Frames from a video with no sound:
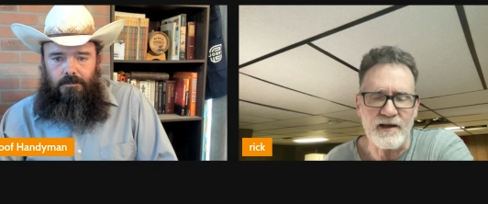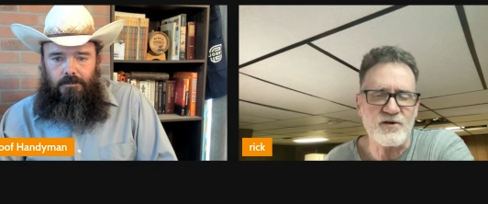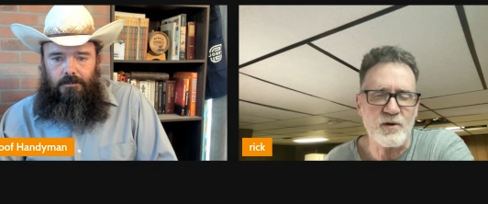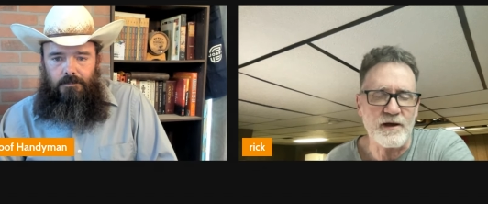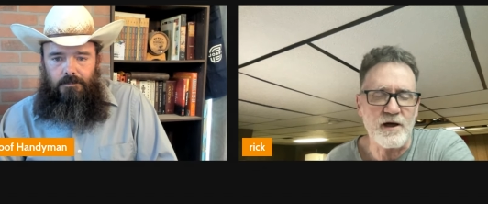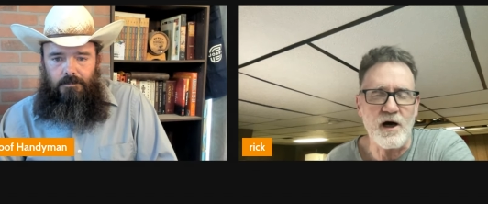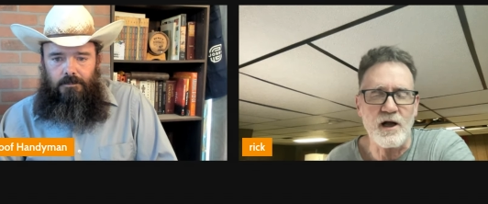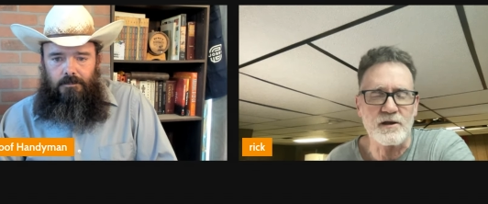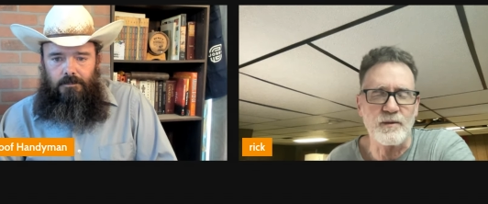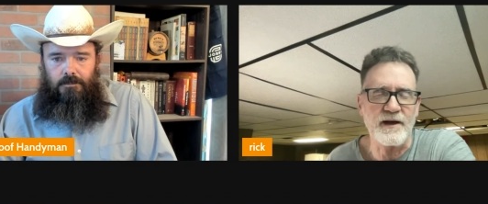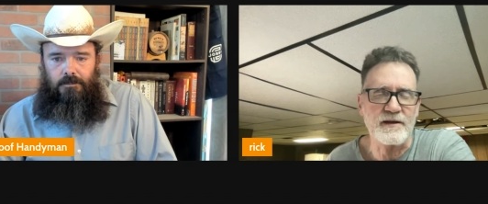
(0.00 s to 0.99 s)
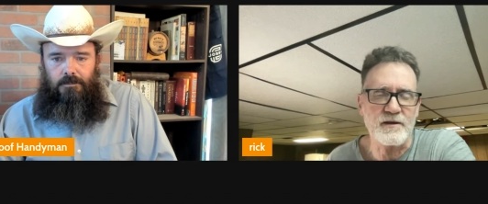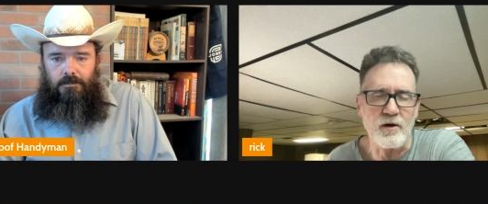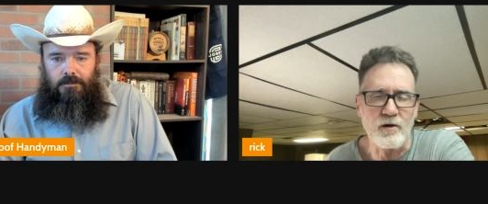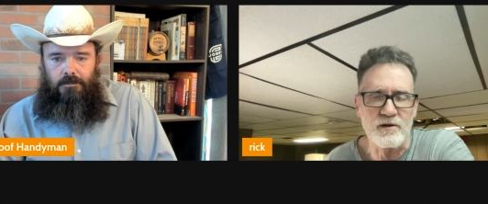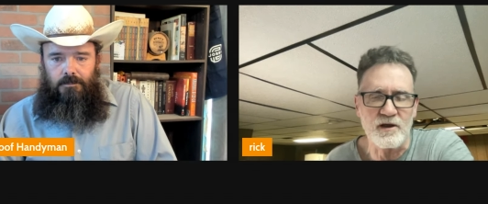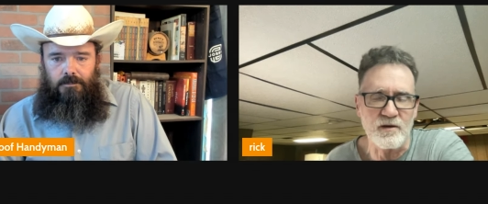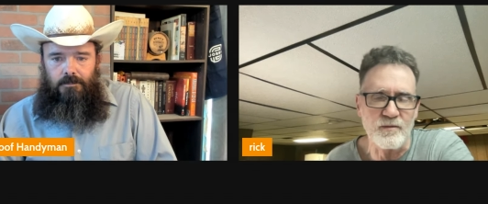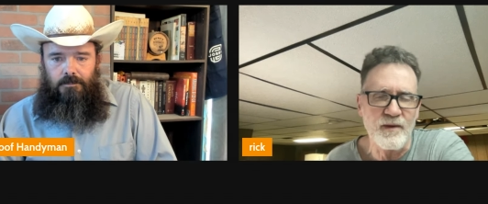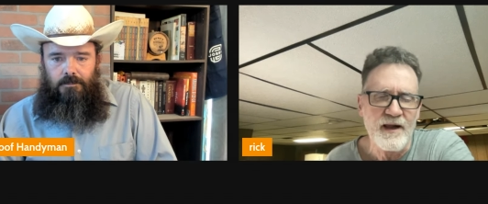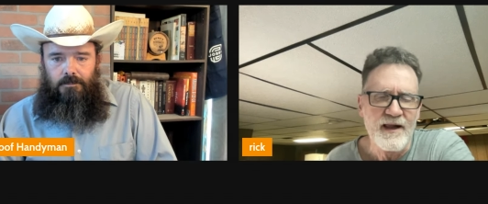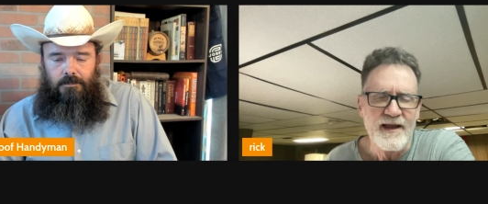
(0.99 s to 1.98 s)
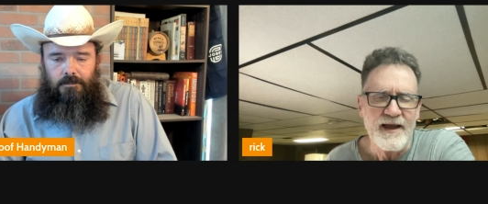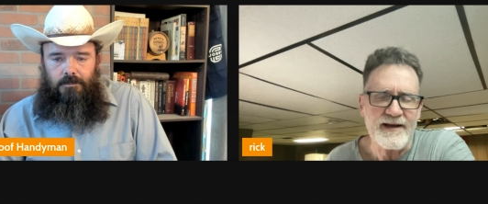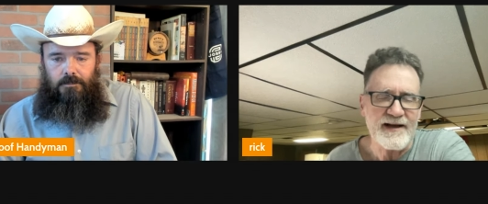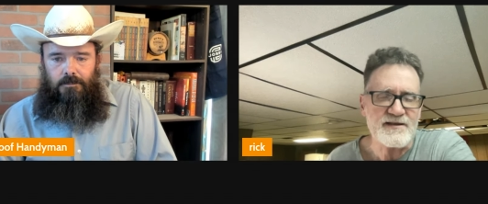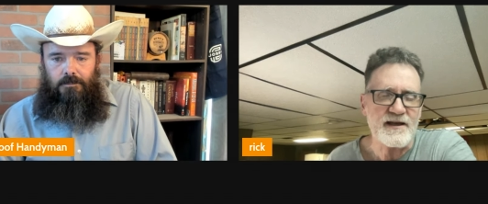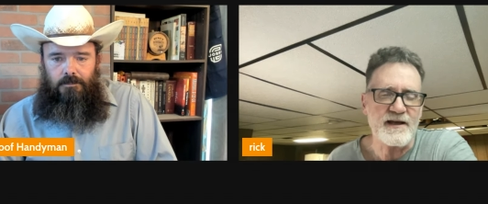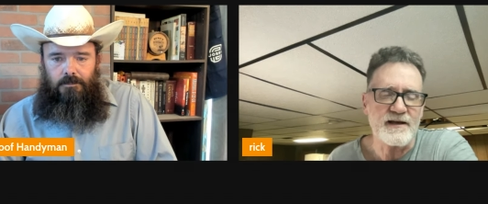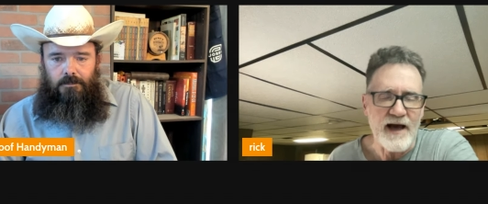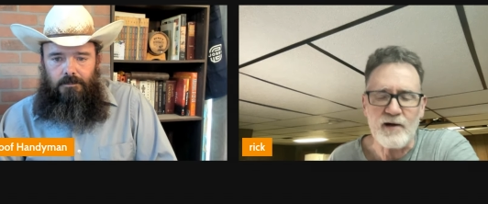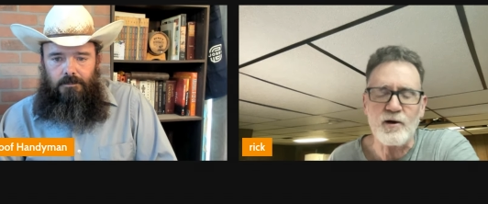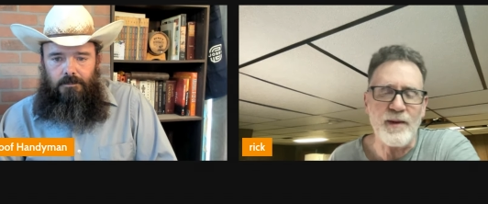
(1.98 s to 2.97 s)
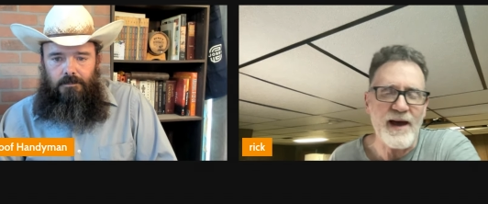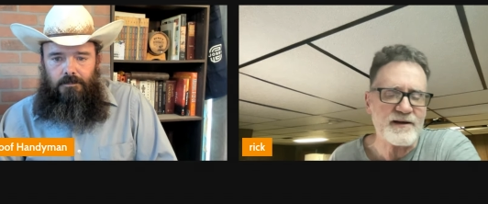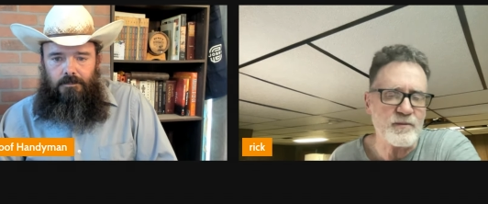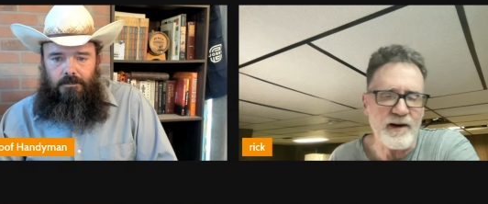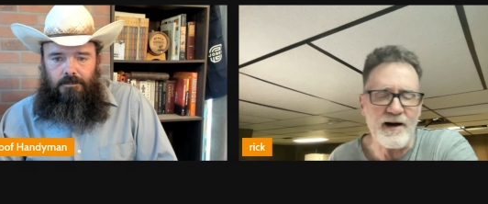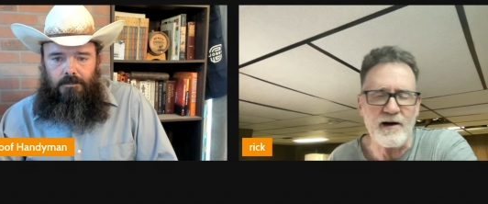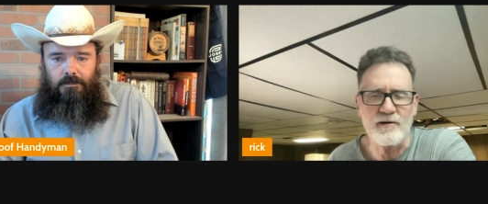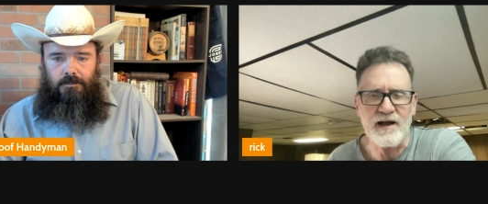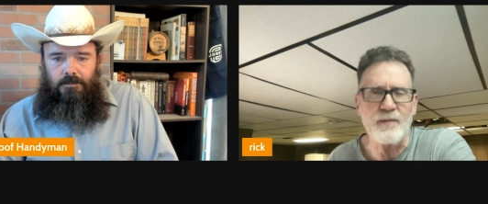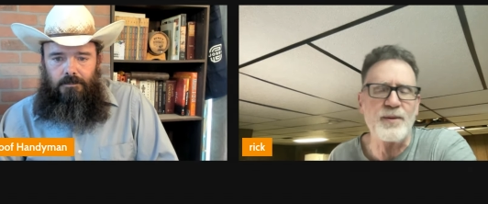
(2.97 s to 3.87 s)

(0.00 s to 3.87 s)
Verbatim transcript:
Speaker 1: And so I called them and I told them, and I said, I'll go back tomorrow and I'll